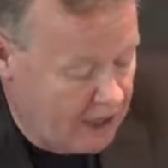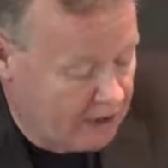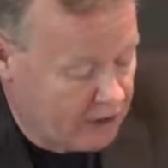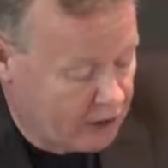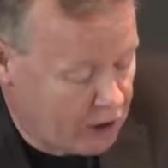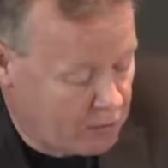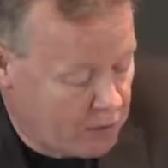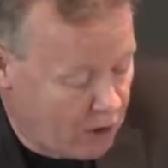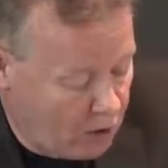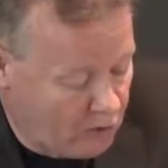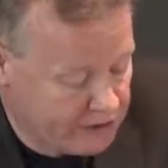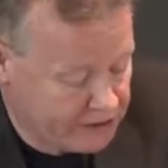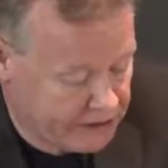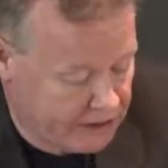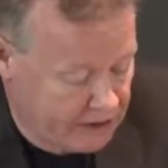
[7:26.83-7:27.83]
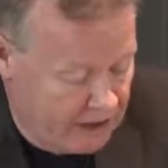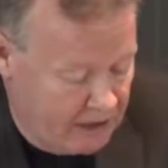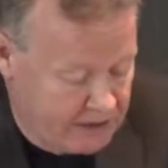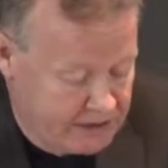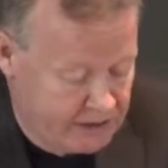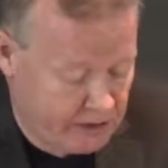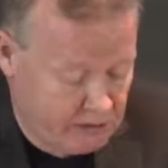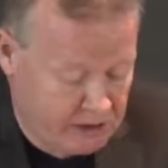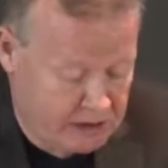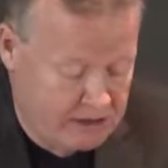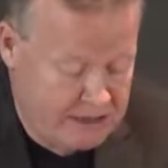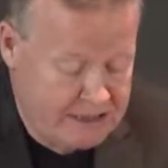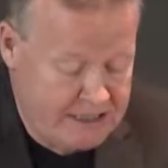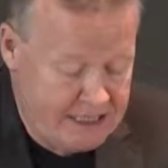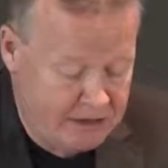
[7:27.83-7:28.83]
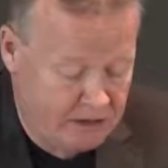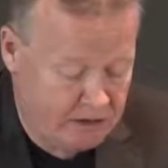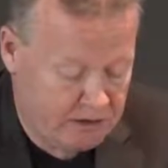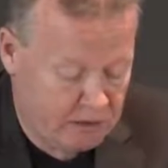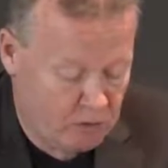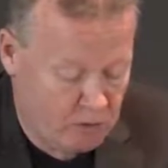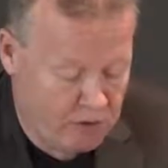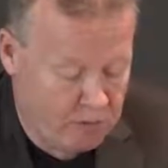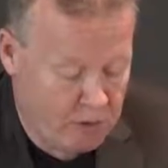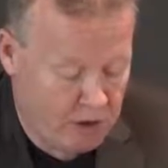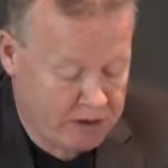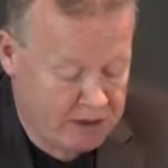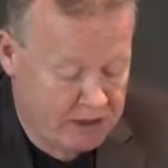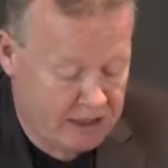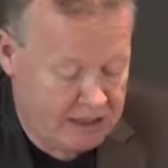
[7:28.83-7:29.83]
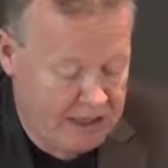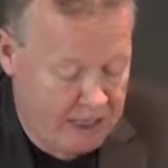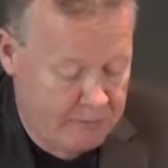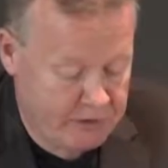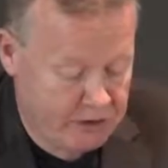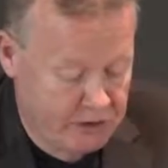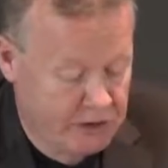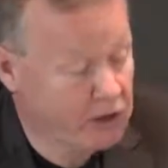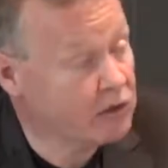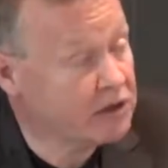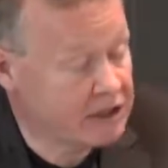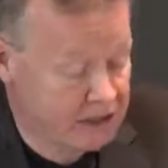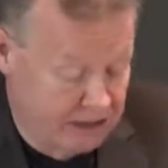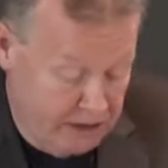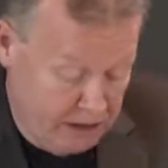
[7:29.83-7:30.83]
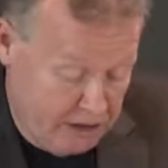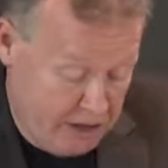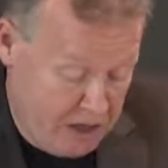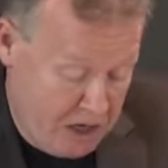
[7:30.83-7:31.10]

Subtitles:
The composer is directly linked to the personnel names authority